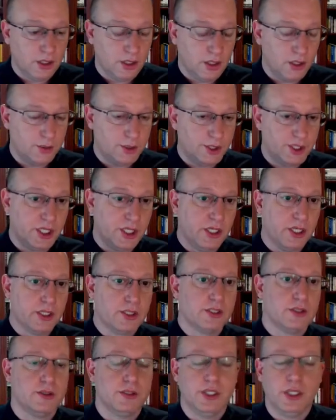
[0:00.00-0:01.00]

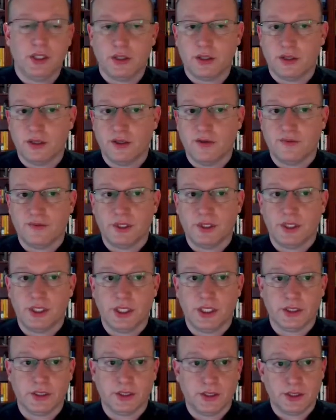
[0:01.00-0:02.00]
attacks or data theft
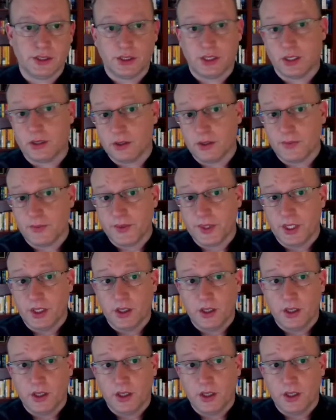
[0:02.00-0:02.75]
attacks, et cetera.